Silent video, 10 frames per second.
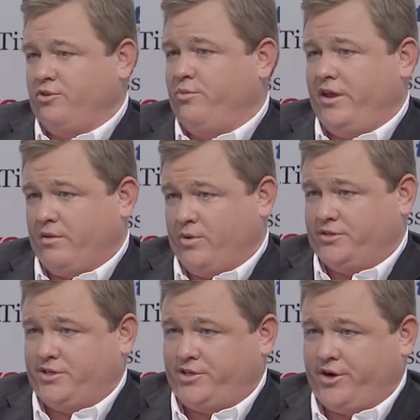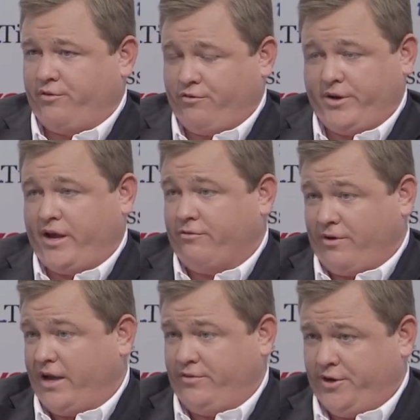you being a budget chair for now
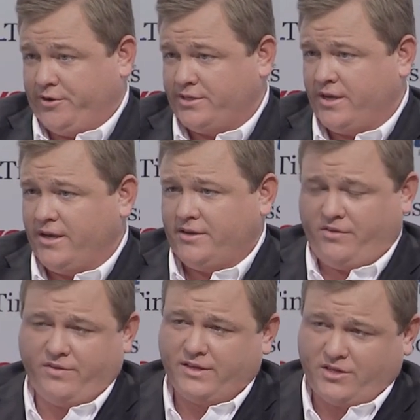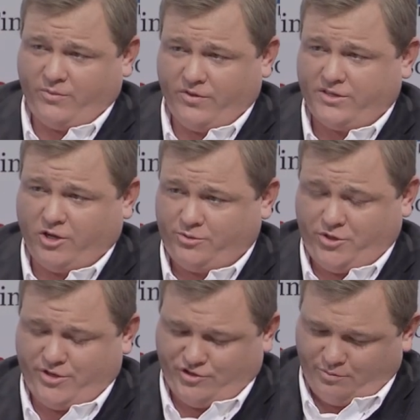five years? Do you think that's something that's helped
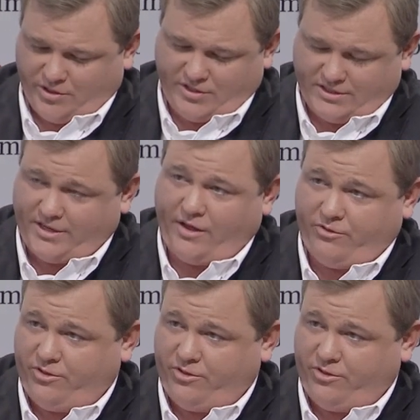you as you've put these together